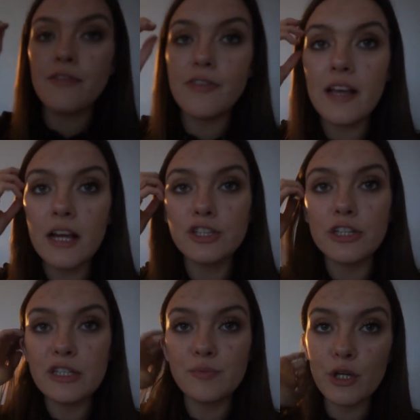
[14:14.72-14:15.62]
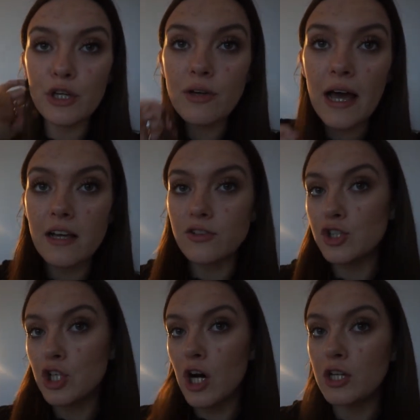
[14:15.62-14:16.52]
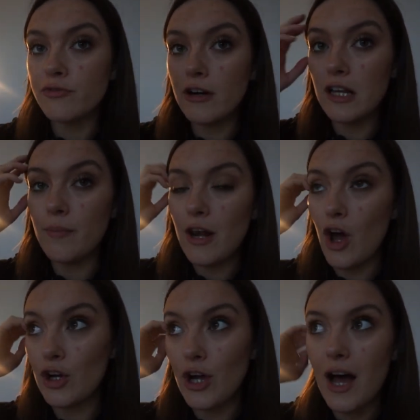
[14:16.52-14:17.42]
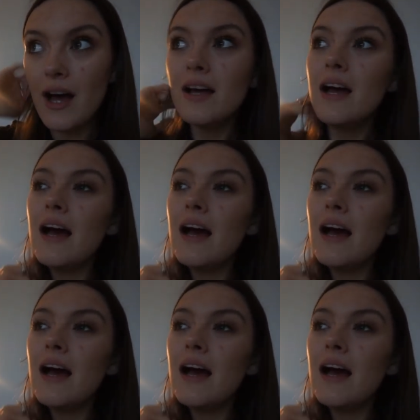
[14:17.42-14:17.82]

think I do need to put you guys on charge for a little bit longer.